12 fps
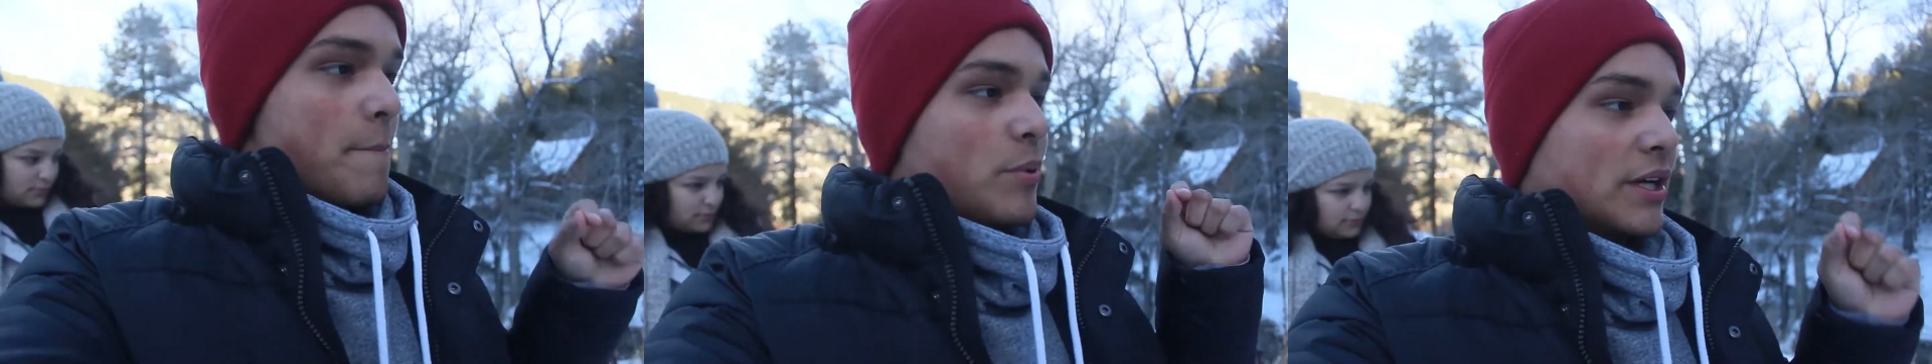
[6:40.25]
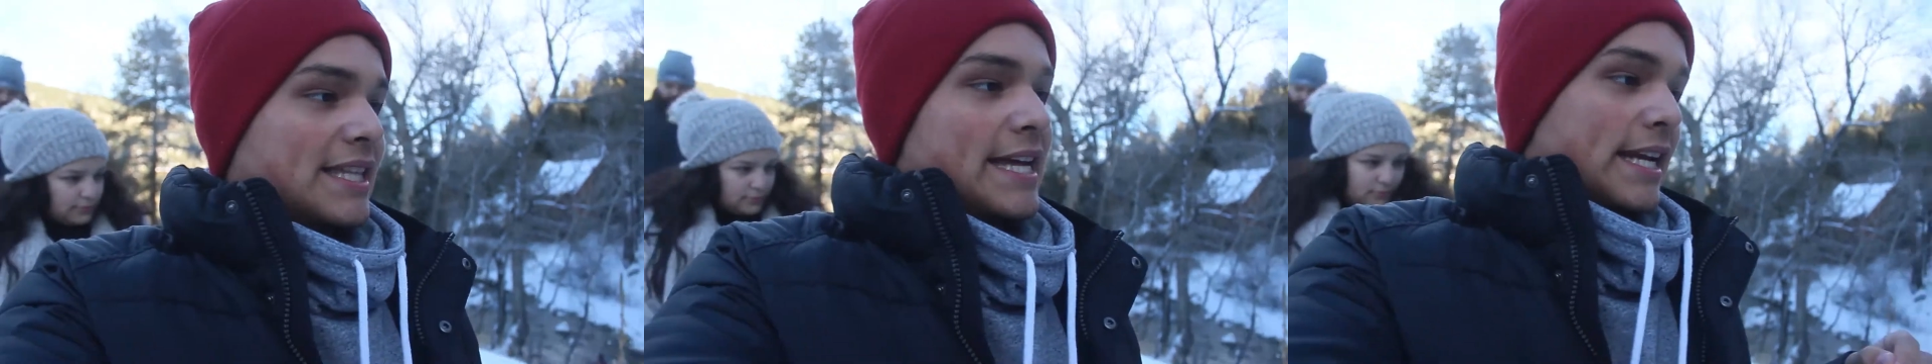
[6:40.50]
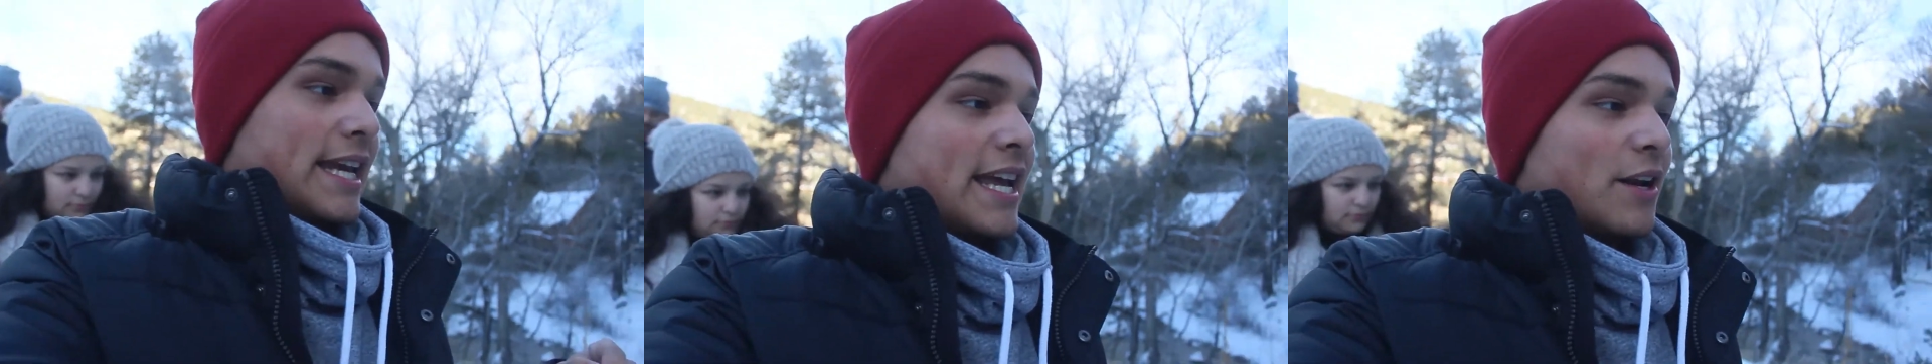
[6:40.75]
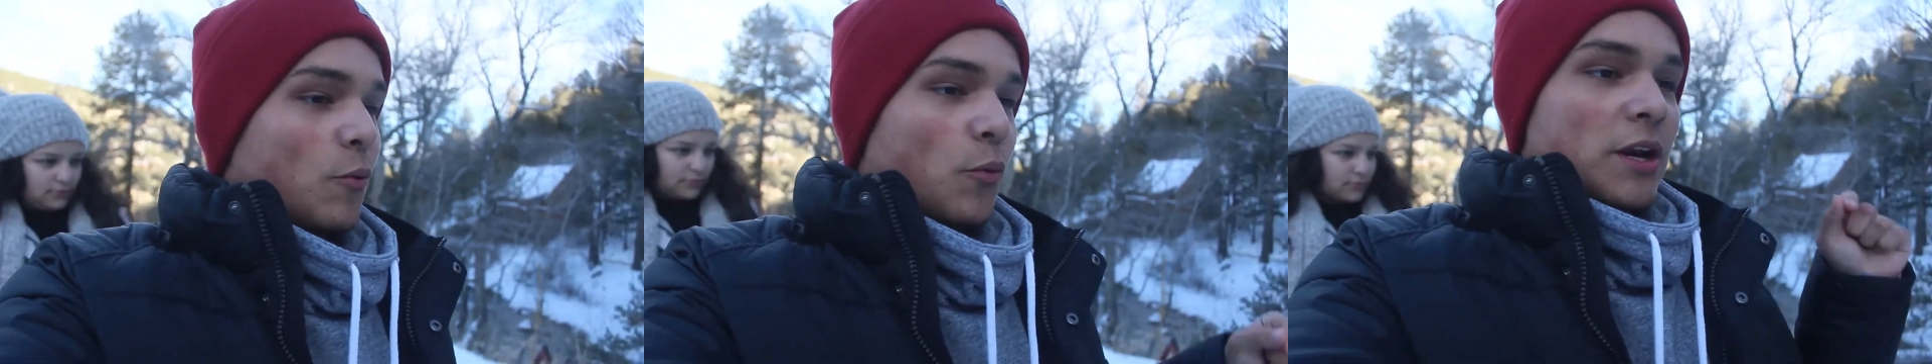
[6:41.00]
But then
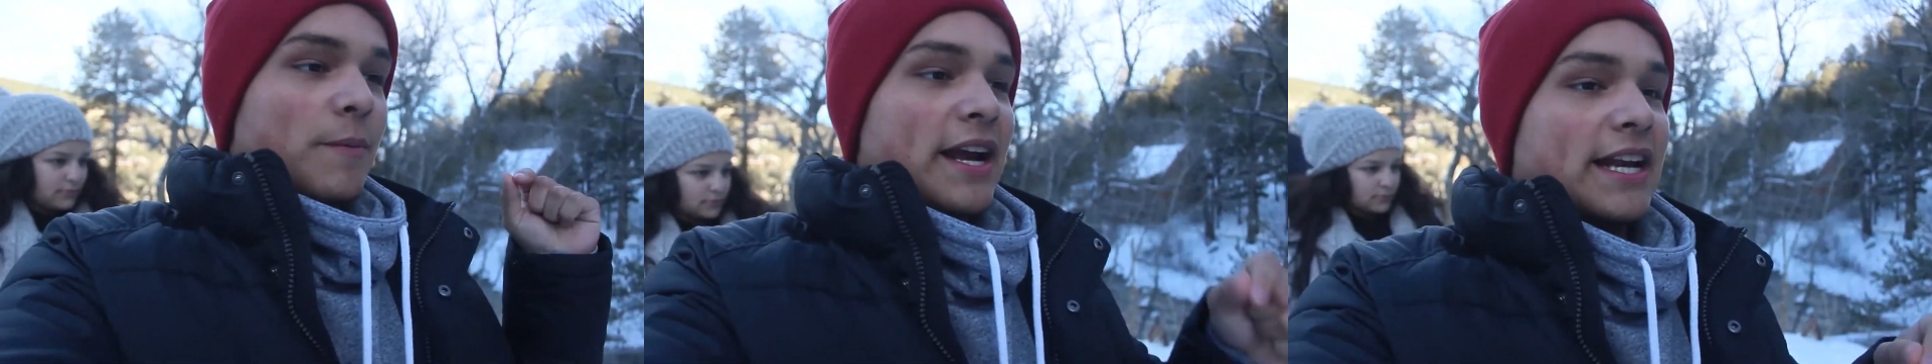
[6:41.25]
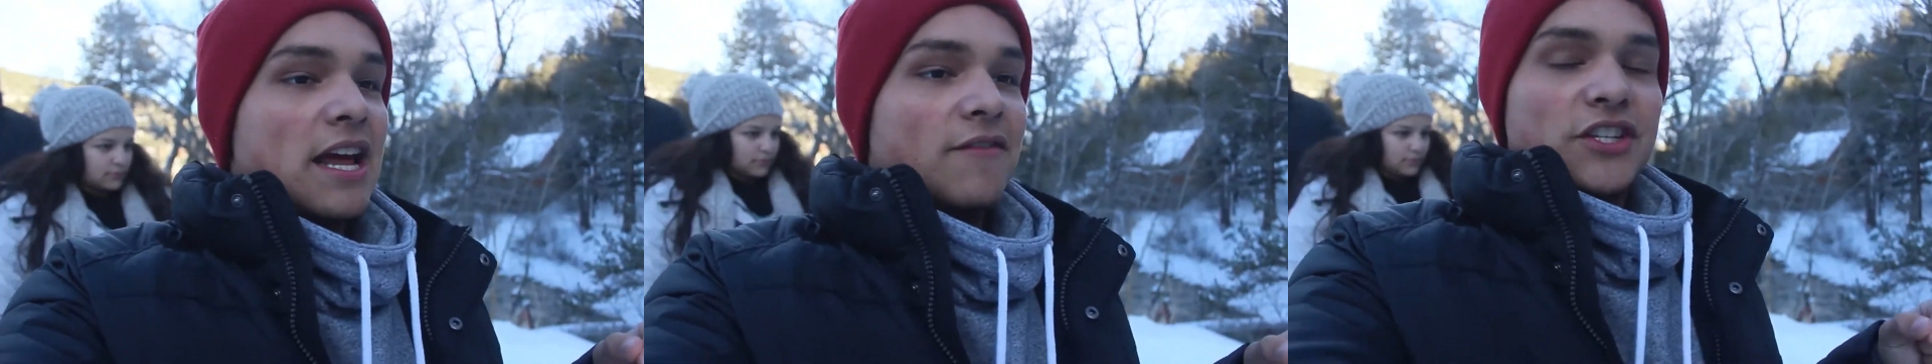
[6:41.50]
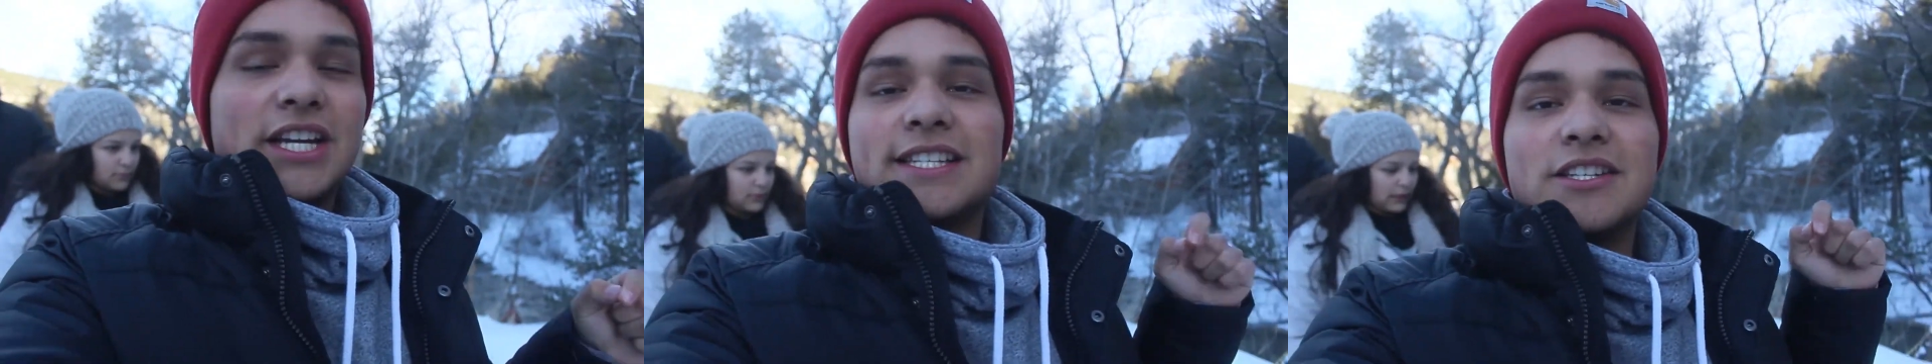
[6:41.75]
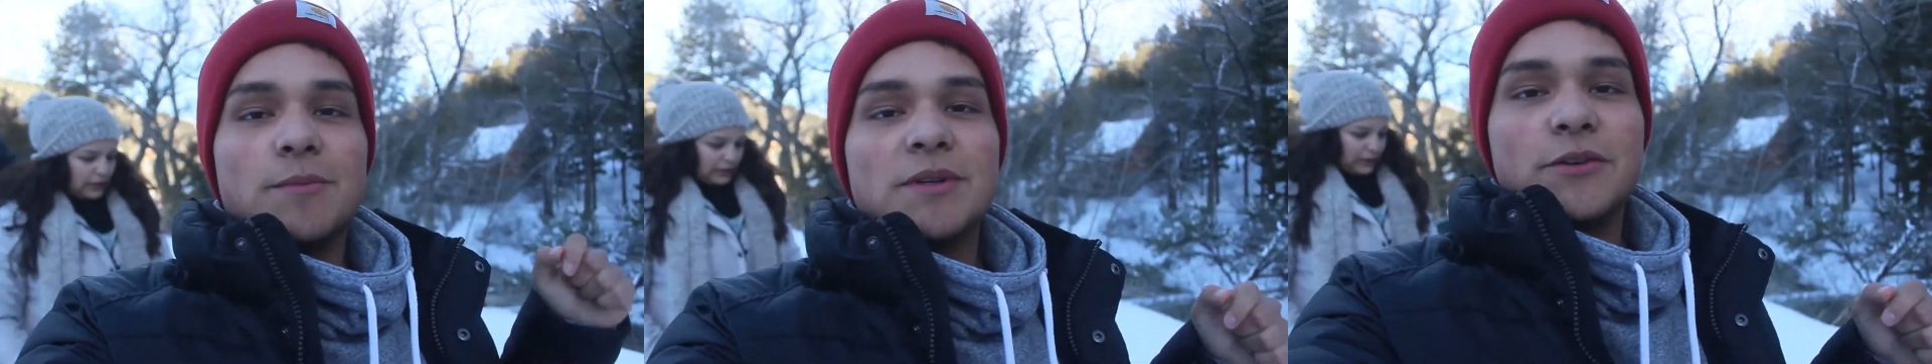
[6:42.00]
again, when am I gonna have a chance
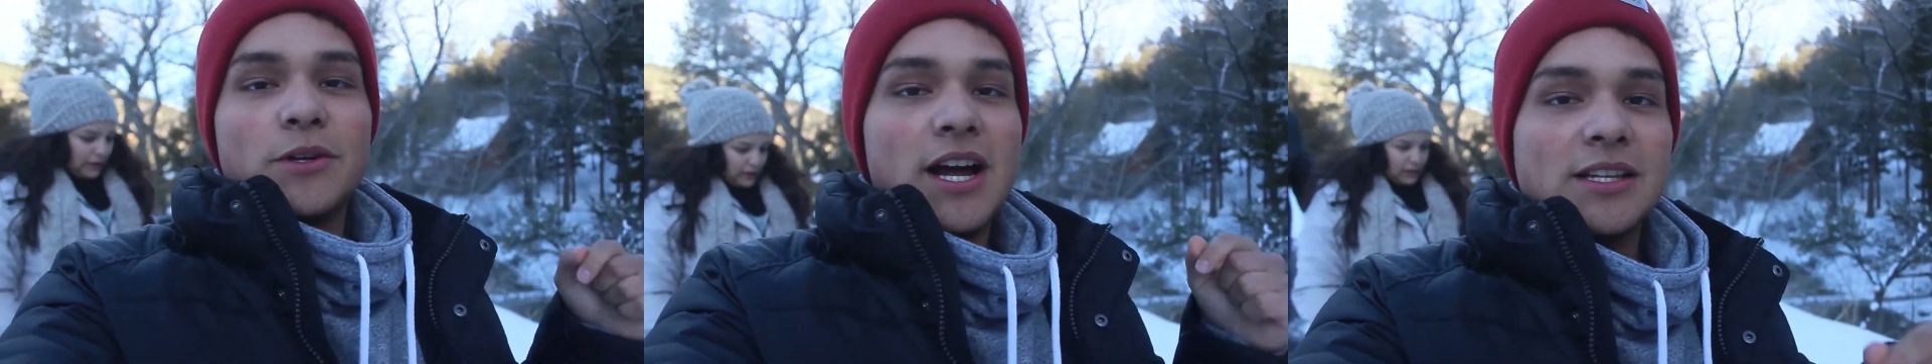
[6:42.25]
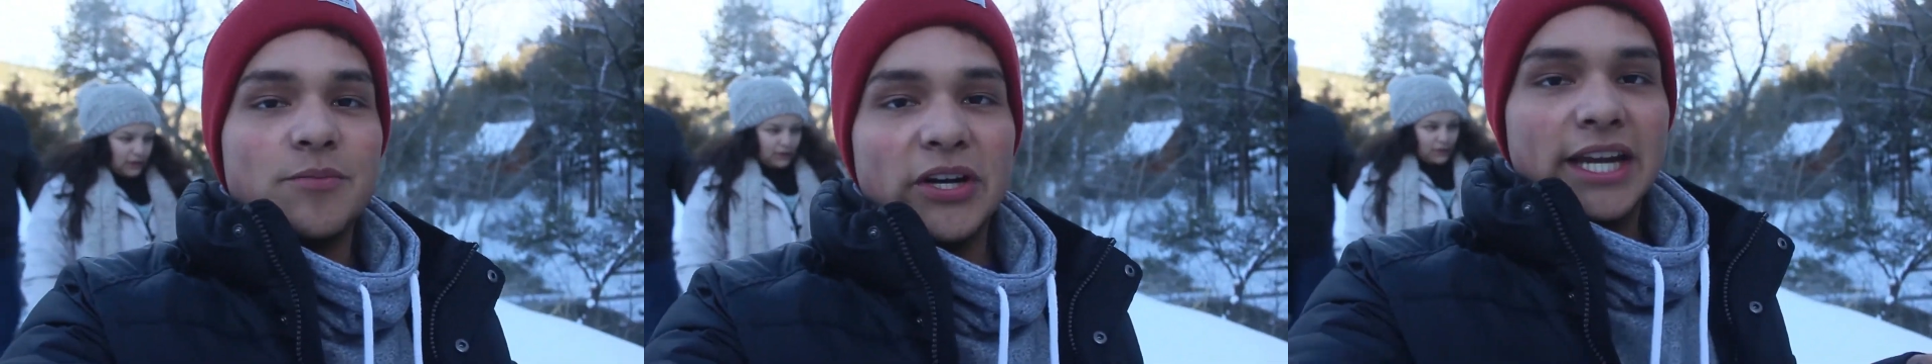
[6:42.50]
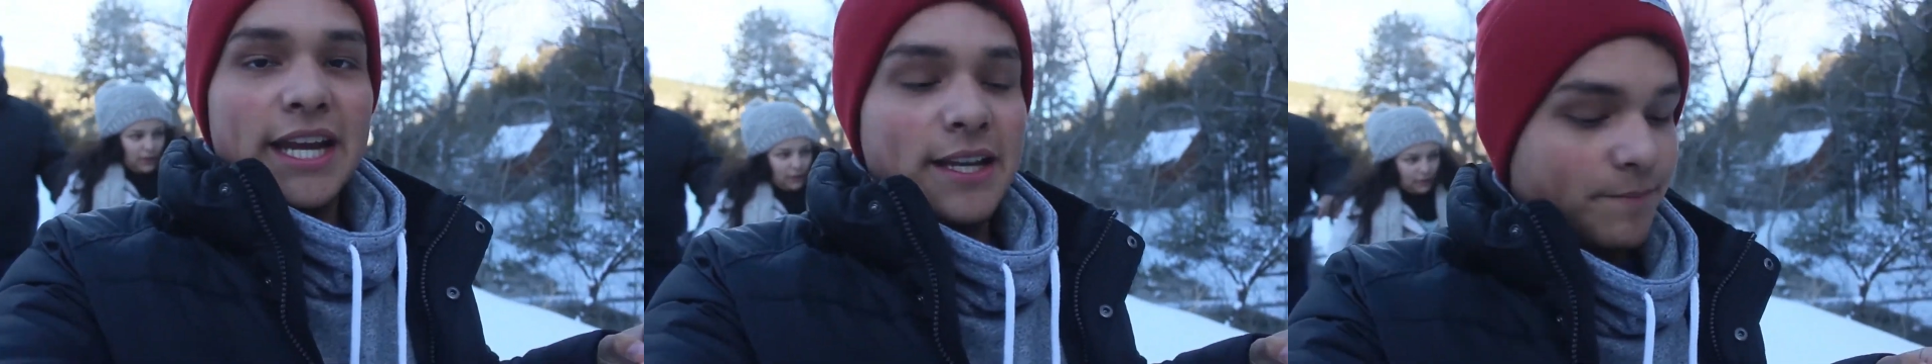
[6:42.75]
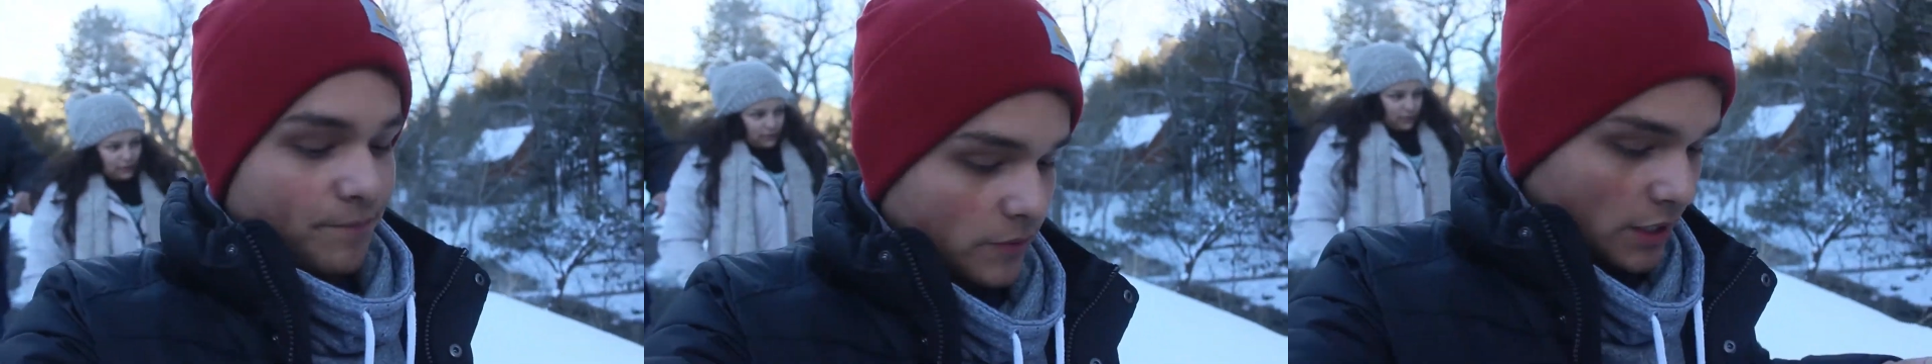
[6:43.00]
to jump into a hot spring
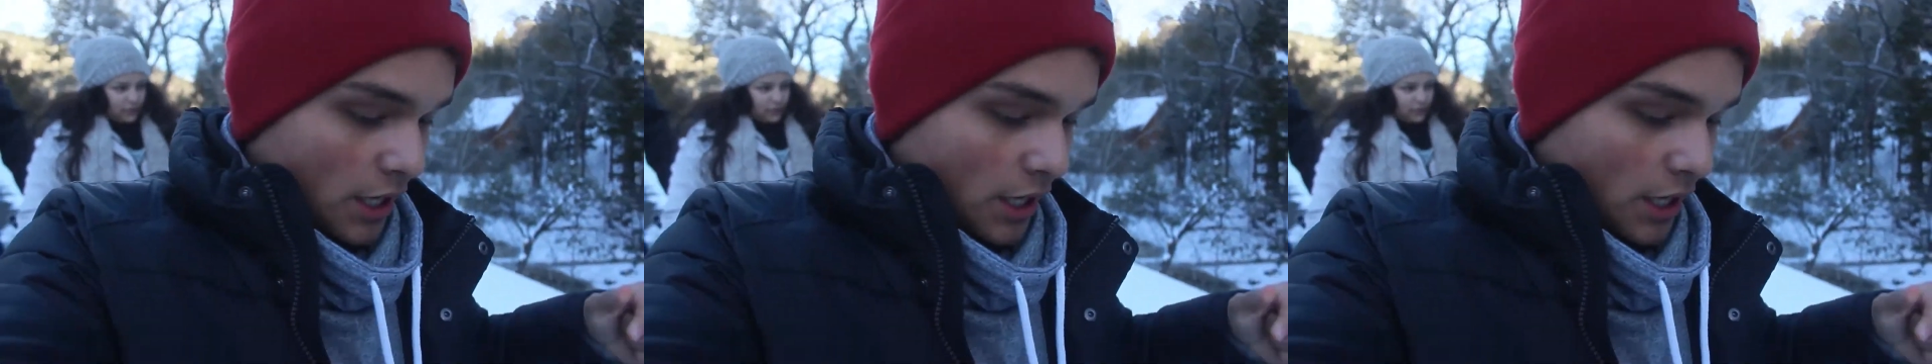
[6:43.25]
again?